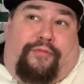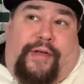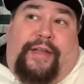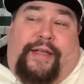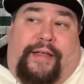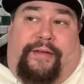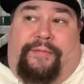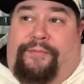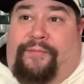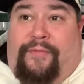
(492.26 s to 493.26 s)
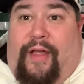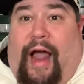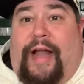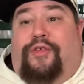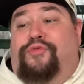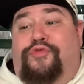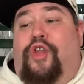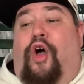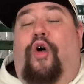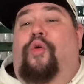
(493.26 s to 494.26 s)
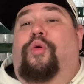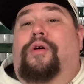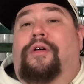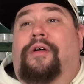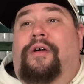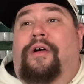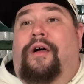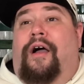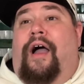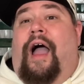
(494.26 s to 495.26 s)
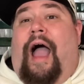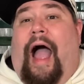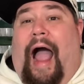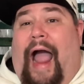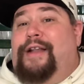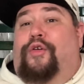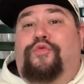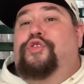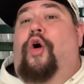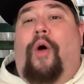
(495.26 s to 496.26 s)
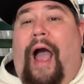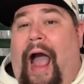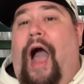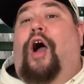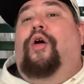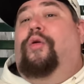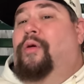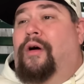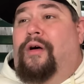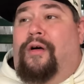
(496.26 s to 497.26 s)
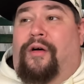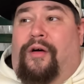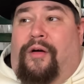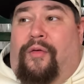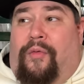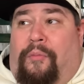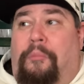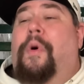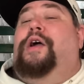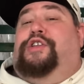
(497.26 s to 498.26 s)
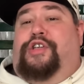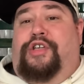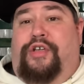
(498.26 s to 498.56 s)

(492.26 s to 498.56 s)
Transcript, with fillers: really, I don't know I don't know how much